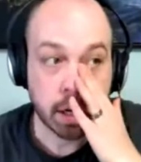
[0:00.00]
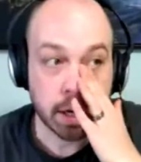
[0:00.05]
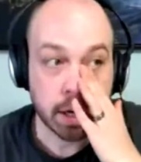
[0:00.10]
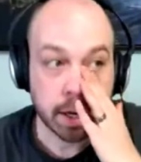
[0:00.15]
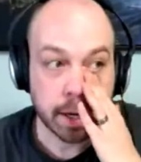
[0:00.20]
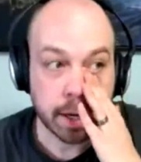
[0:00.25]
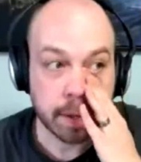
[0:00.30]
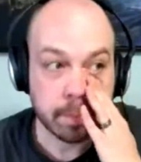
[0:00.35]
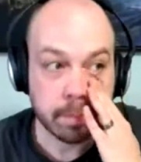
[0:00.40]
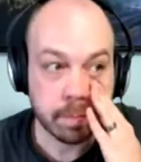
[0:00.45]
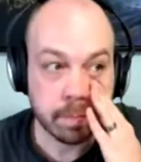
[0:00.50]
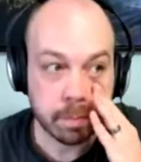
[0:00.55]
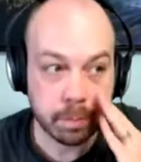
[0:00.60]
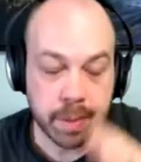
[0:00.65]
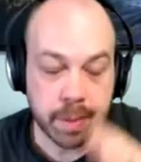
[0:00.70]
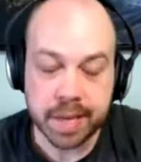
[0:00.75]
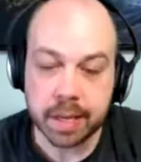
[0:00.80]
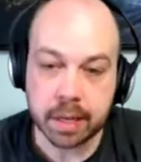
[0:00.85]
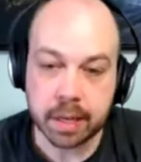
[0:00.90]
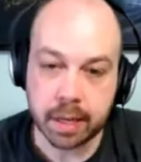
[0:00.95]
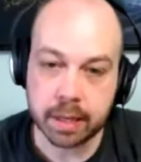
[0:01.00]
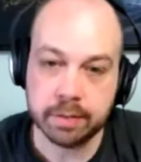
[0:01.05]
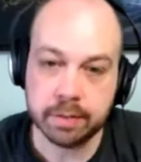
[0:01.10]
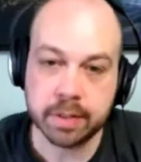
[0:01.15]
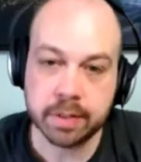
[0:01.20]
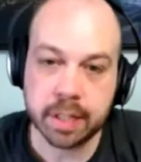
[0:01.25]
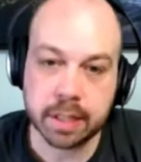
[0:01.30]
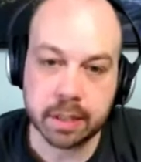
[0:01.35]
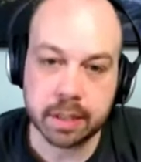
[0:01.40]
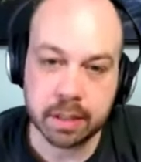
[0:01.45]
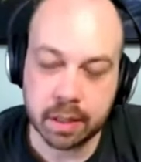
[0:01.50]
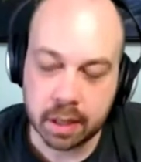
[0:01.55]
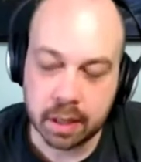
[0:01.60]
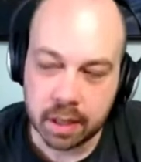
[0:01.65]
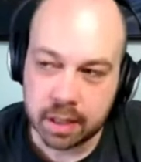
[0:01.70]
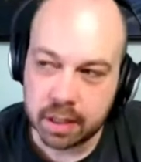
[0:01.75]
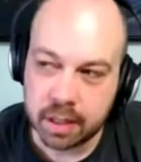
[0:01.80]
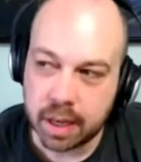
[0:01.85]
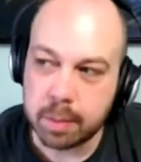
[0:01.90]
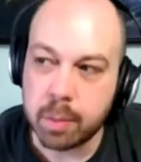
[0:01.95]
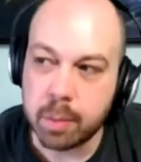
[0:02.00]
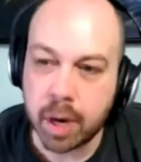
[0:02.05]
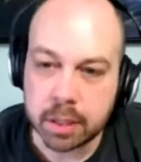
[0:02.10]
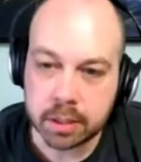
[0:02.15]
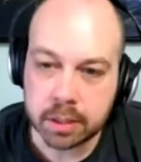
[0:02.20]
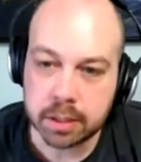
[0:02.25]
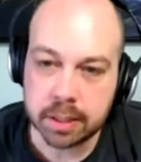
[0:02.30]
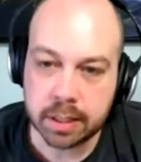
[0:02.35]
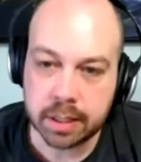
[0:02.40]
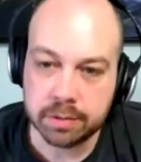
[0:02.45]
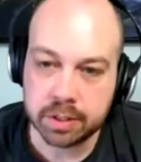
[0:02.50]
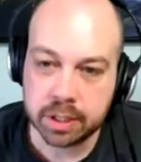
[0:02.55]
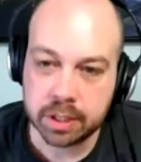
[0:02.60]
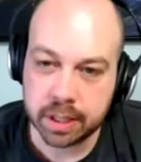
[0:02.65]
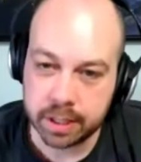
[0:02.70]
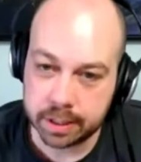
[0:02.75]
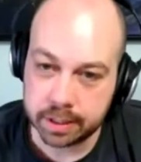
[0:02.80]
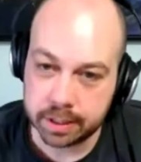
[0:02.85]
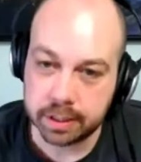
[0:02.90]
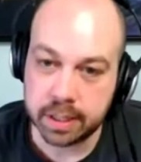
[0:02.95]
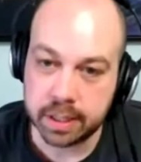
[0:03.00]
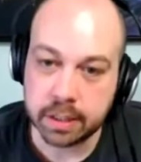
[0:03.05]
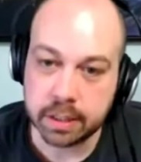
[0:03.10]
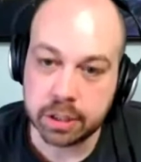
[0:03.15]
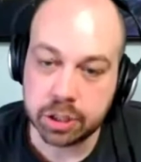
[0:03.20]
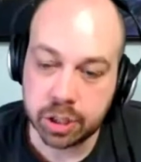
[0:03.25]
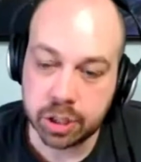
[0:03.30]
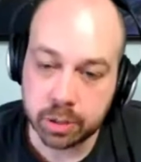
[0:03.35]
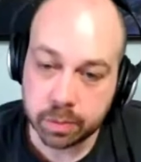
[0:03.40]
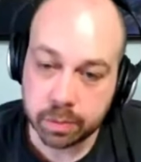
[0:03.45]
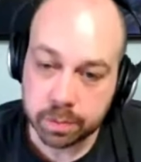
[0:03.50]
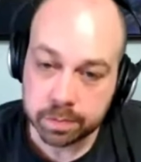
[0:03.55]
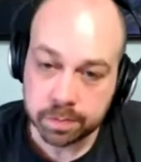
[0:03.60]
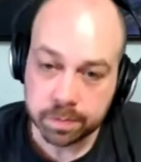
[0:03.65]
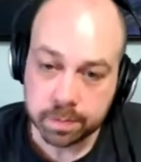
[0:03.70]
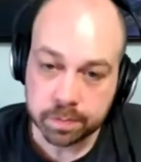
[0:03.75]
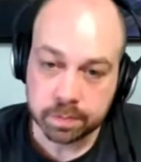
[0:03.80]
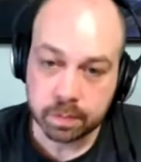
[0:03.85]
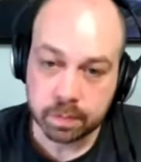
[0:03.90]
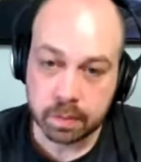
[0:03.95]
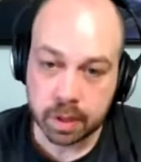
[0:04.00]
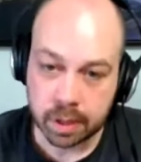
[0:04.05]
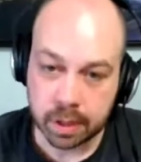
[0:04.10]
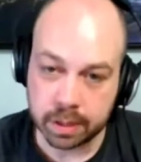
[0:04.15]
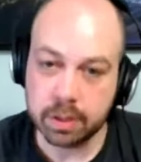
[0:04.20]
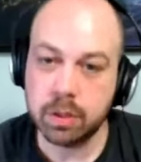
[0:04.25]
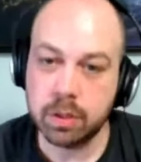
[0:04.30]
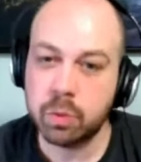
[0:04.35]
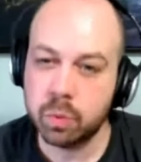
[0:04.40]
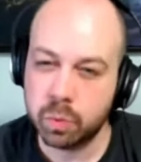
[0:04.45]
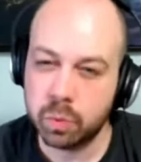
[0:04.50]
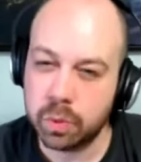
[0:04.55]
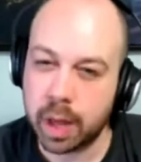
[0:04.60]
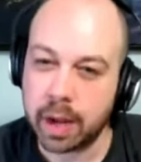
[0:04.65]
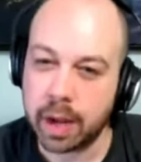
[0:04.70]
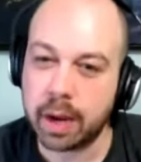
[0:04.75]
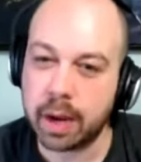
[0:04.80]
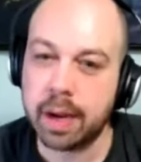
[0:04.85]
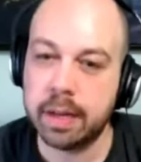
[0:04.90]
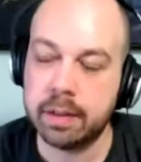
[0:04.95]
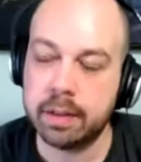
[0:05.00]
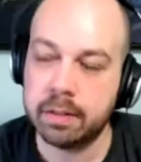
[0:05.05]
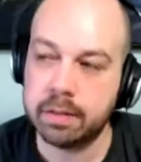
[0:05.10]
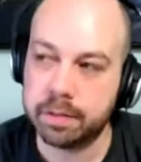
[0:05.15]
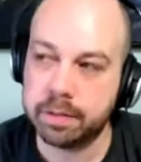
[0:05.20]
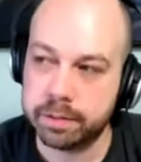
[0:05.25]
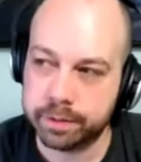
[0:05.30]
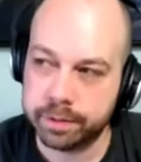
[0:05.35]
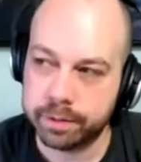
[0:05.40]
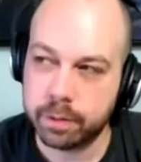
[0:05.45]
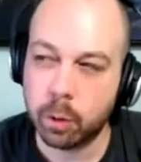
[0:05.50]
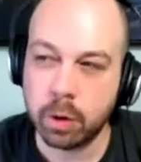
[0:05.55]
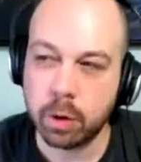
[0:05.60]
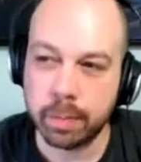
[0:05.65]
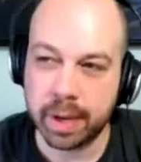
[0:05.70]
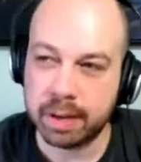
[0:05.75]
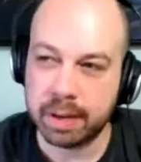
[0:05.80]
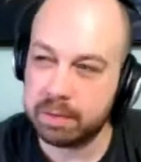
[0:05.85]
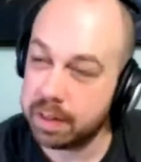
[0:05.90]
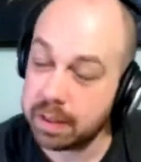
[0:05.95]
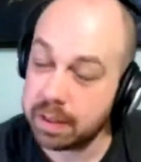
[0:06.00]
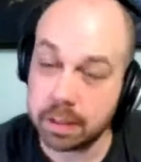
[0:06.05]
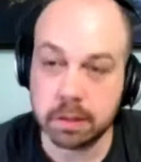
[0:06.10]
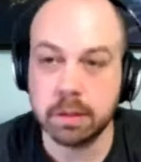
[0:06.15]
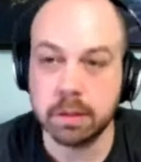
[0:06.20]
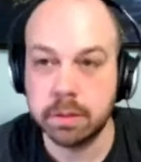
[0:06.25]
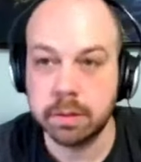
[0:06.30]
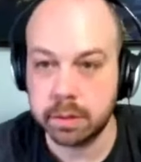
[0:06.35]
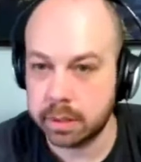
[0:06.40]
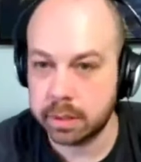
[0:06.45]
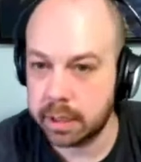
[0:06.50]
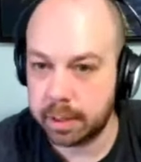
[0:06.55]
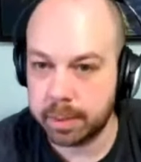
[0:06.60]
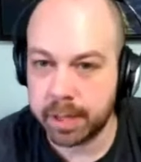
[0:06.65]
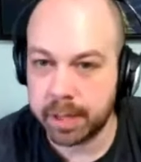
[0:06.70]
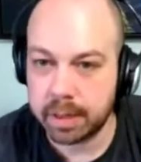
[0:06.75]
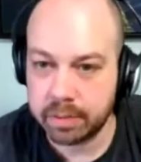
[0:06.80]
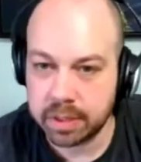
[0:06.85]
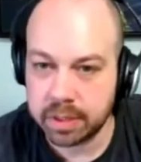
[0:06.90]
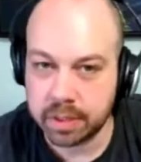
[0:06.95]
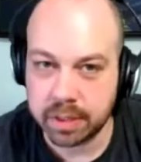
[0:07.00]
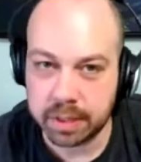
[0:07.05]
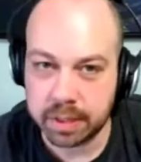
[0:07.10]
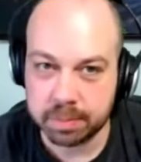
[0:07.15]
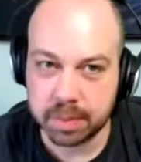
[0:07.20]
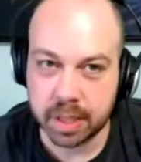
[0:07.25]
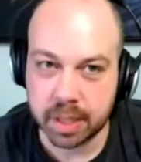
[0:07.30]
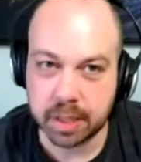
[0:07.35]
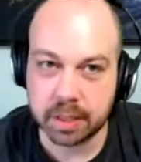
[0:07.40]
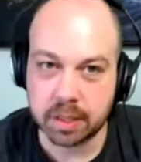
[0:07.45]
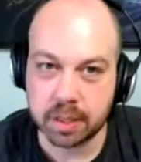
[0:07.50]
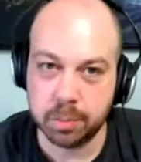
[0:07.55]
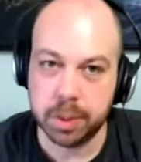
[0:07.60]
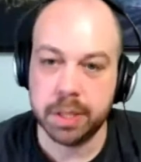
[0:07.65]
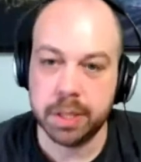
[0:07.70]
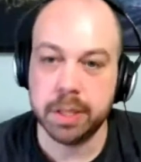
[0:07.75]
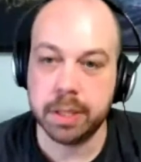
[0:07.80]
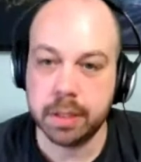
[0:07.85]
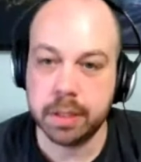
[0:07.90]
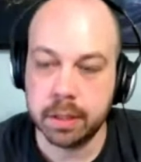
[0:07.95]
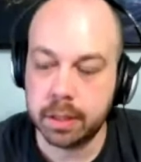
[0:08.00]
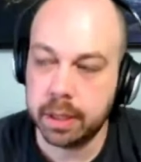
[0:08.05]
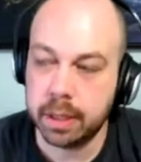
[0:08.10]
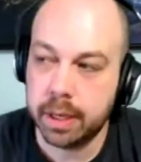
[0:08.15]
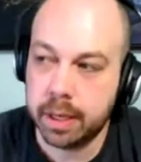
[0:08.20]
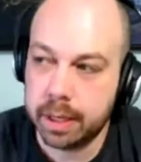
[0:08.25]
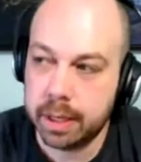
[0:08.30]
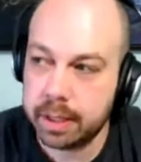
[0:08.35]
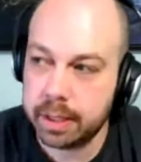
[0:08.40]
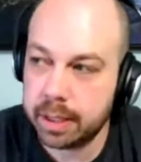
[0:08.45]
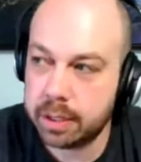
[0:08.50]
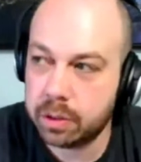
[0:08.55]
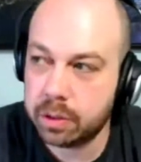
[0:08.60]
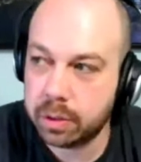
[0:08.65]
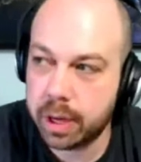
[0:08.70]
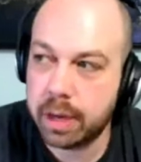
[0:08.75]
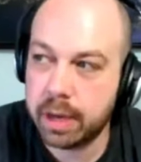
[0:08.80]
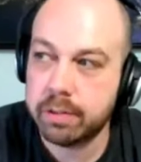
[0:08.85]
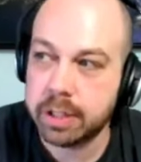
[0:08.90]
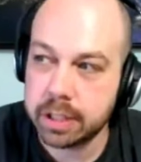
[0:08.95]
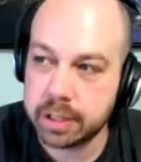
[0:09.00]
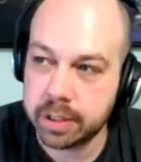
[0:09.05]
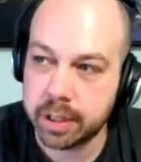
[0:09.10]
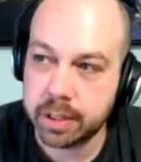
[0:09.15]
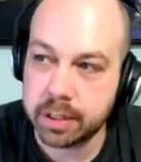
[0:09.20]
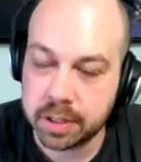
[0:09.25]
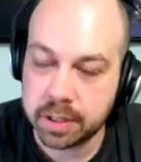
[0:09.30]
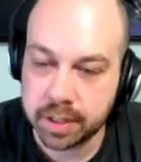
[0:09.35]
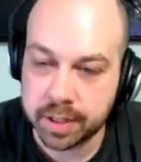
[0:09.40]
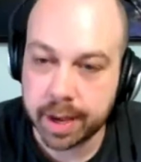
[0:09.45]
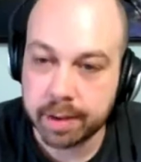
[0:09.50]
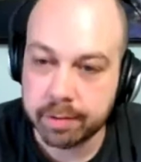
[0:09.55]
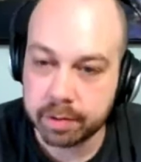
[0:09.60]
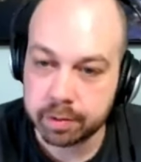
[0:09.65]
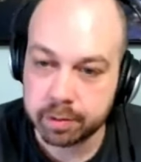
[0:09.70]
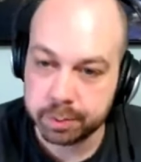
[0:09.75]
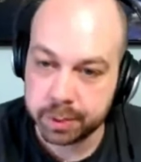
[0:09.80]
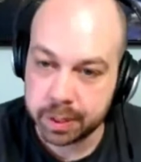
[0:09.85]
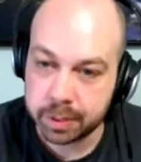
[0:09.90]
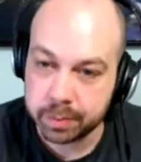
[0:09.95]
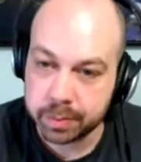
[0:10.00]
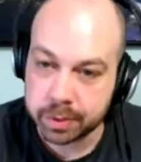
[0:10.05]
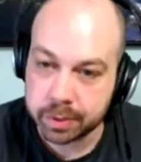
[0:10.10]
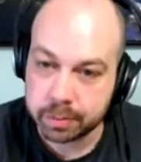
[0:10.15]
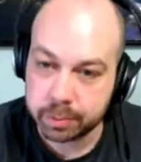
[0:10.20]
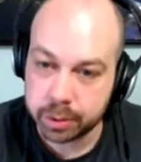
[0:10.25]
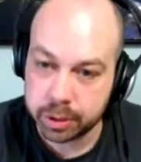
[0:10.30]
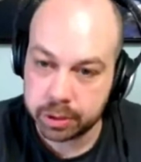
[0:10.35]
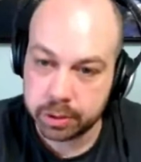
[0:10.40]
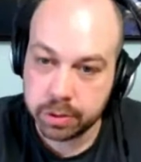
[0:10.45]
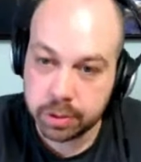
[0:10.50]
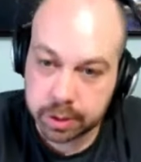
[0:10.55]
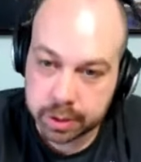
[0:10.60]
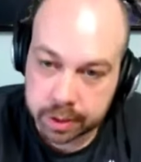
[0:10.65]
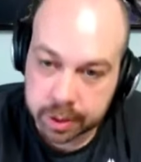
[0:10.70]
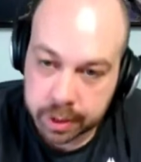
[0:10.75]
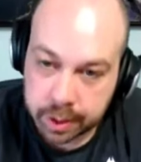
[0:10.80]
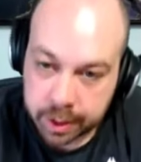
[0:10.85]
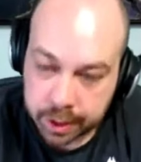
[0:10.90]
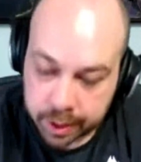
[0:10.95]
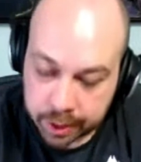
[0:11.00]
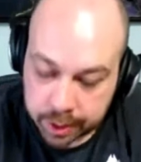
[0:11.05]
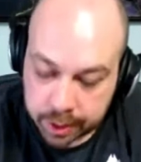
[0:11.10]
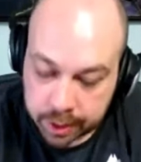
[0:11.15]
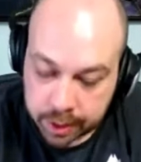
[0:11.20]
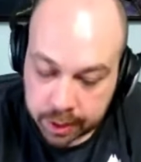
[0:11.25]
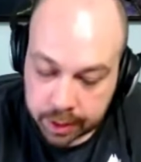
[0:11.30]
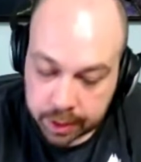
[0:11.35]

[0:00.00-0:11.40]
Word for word: Um, make it kind of like I modeled it after kind of the Daily Show, kind of the that kind of format, very loosely. I mean, obviously, I'm not a comedian and I don't have an entire staff of people producing.